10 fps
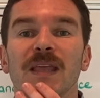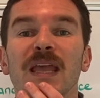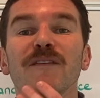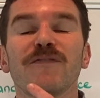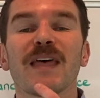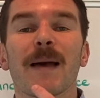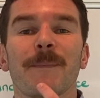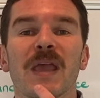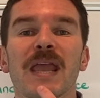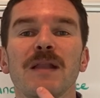if
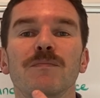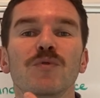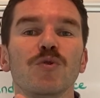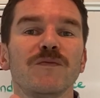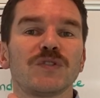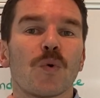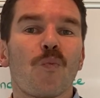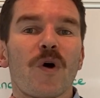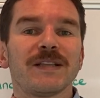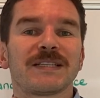that pain moves to
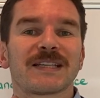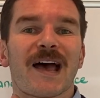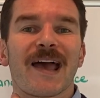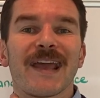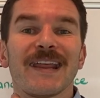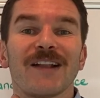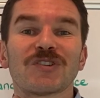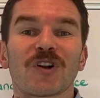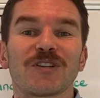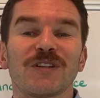one side and
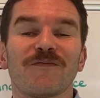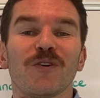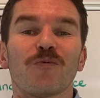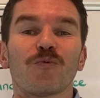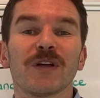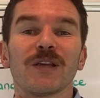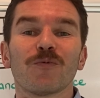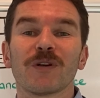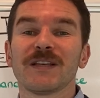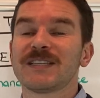starts to feel really,
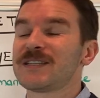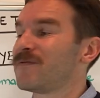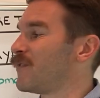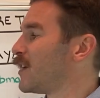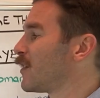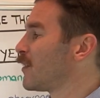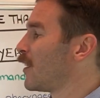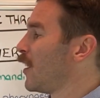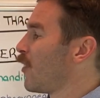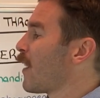really
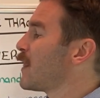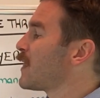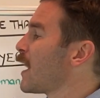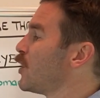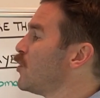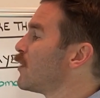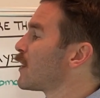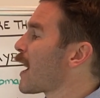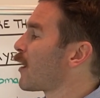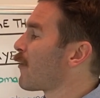severe, right, that
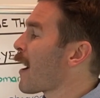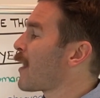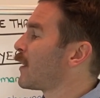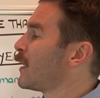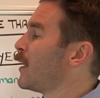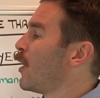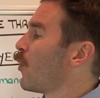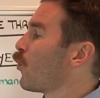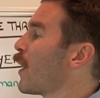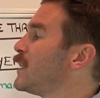unilaterality
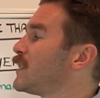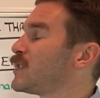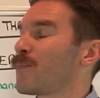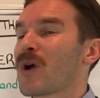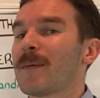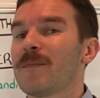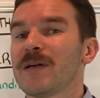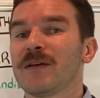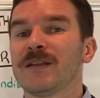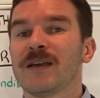raises the
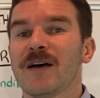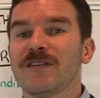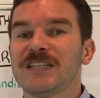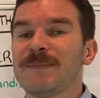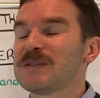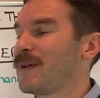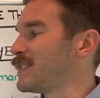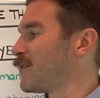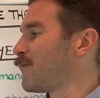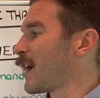probability of a deep
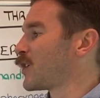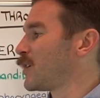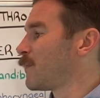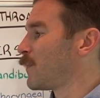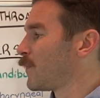space infection.